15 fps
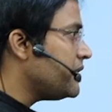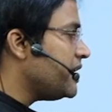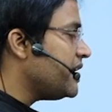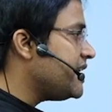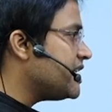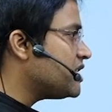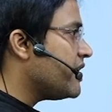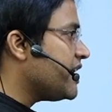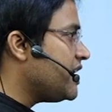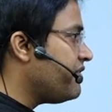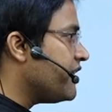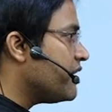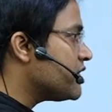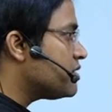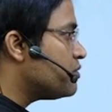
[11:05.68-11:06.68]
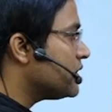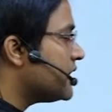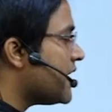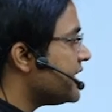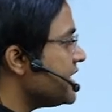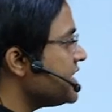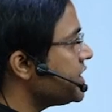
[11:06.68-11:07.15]
in his very famous book, that
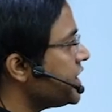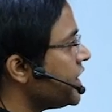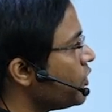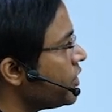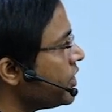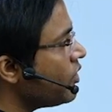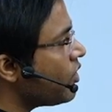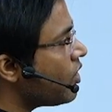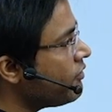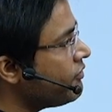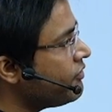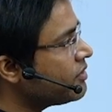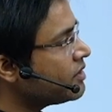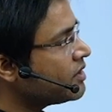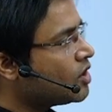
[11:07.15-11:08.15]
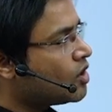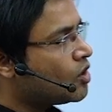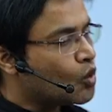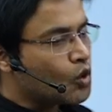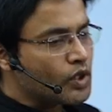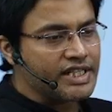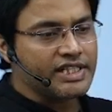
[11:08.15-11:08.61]
is Theory of
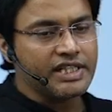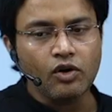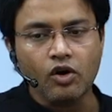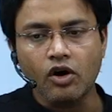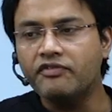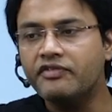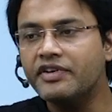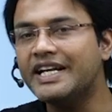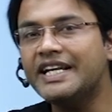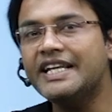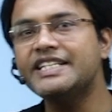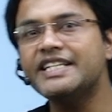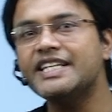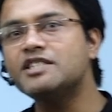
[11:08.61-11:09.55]
Origin of Religious